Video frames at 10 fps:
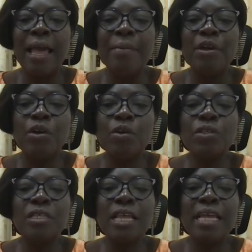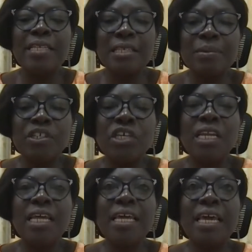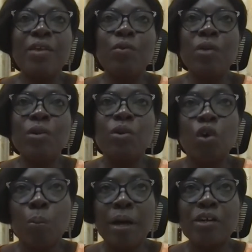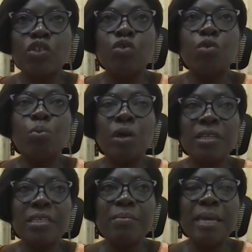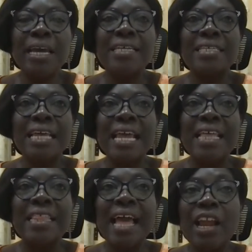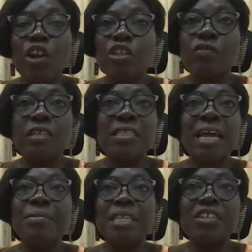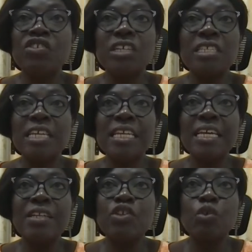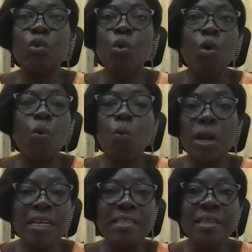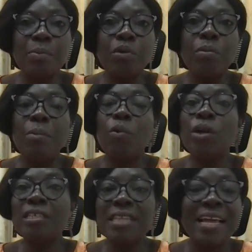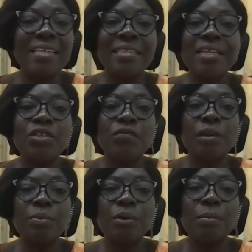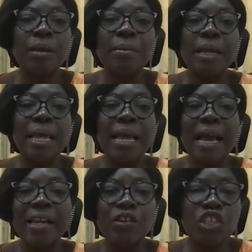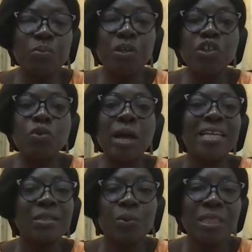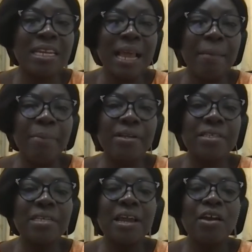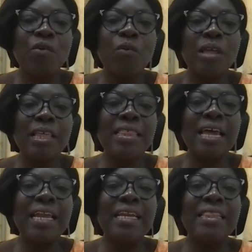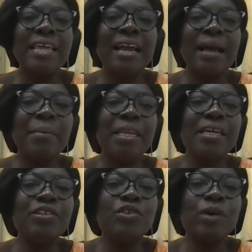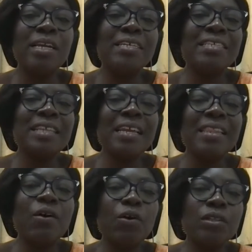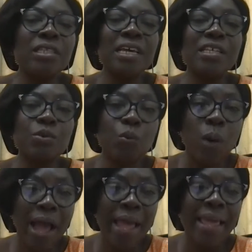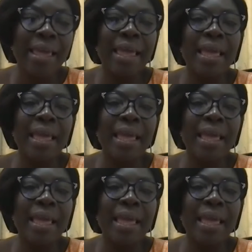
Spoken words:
because especially again, when we go back to policymakers, they are a lot of the times interested in, so what is the problem? What is the extent of the problem? Can you speak to us with numbers rather than they coming in to understand the context why